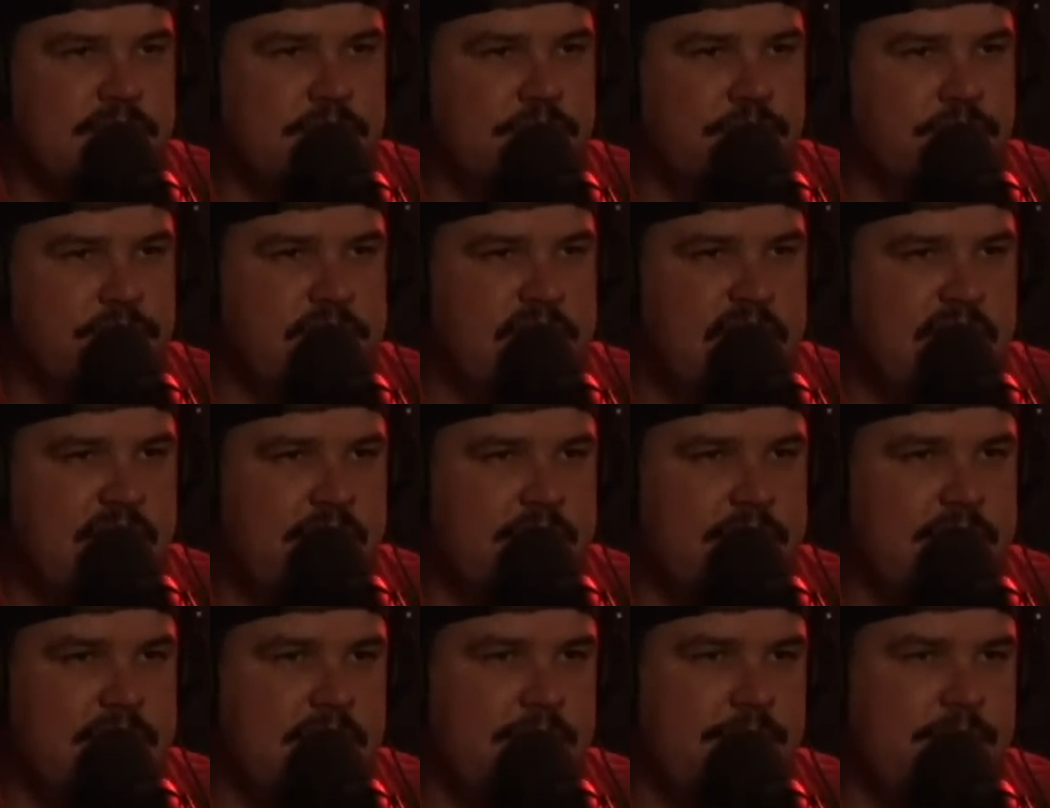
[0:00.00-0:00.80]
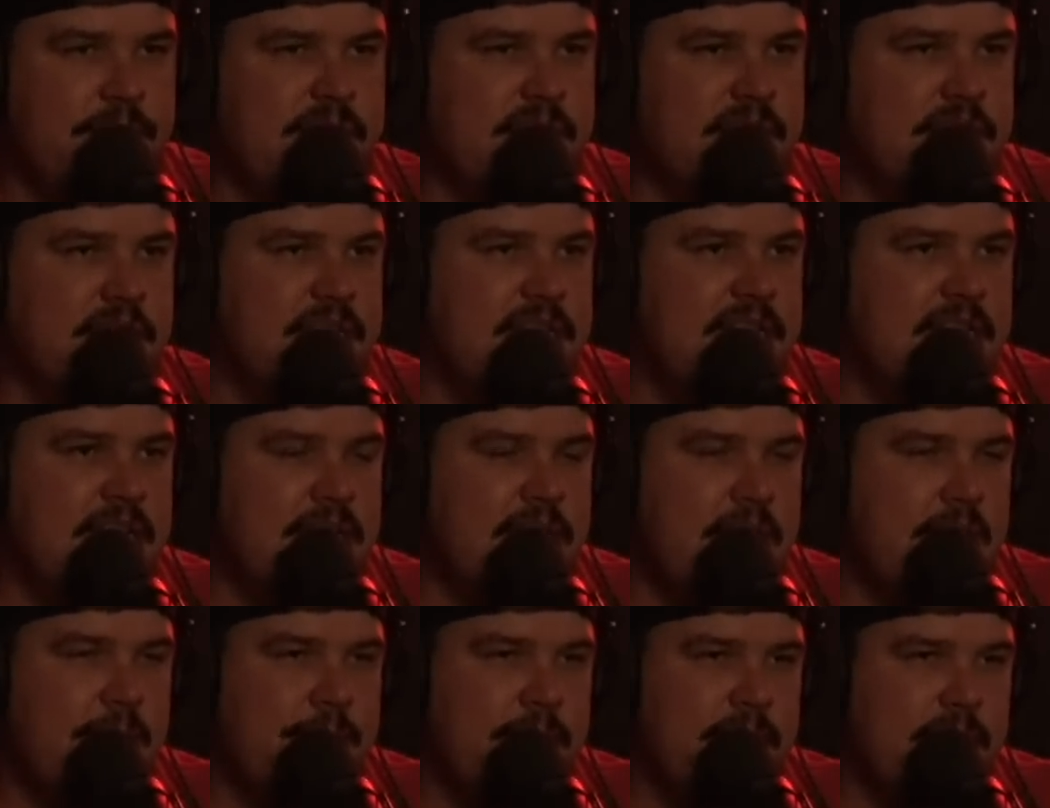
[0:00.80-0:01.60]
into reality and began
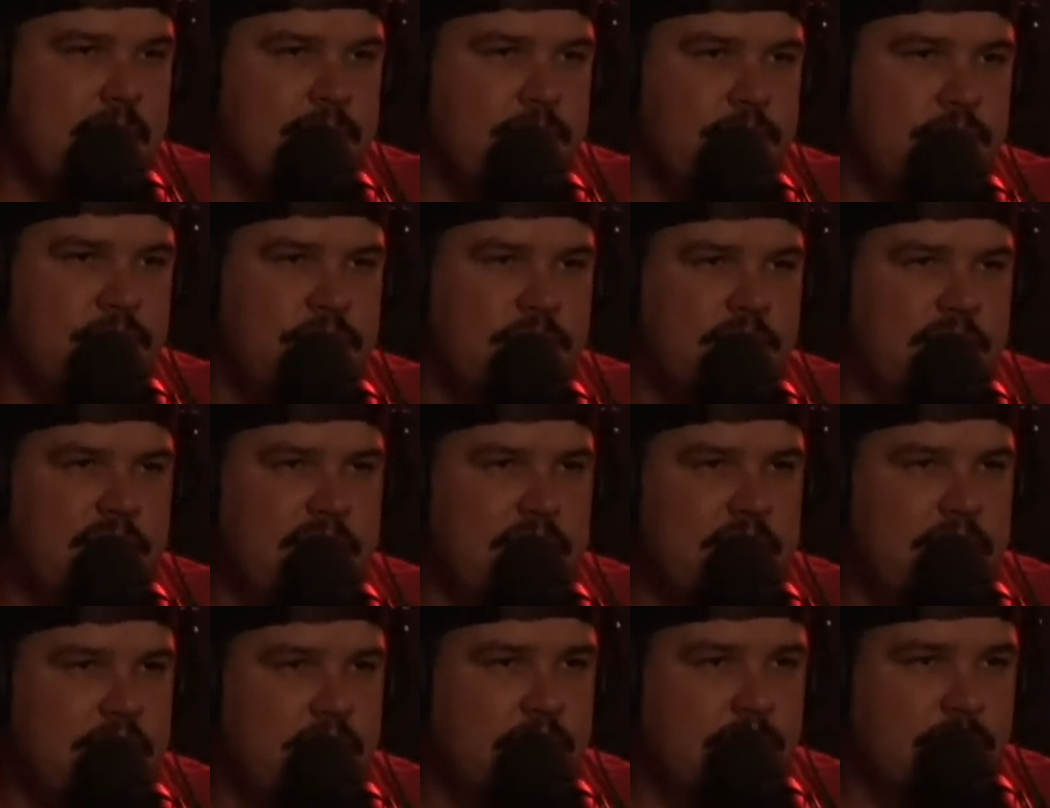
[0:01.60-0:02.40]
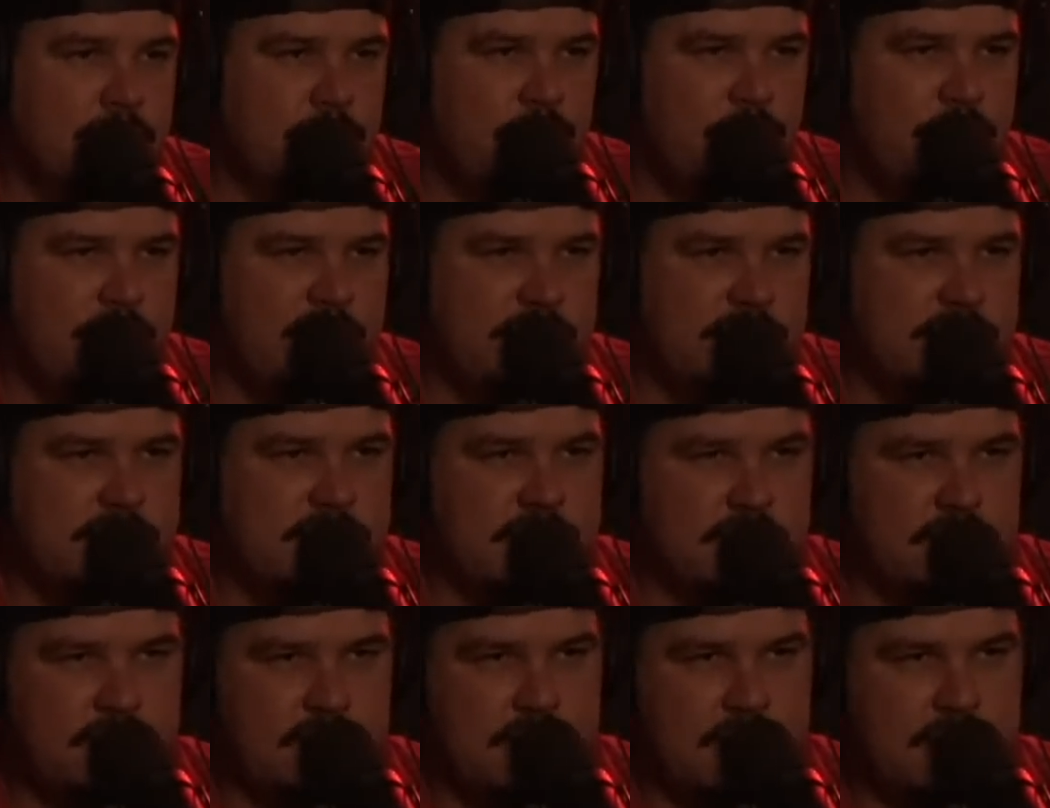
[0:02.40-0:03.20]
kidnapping and mutilating young boys.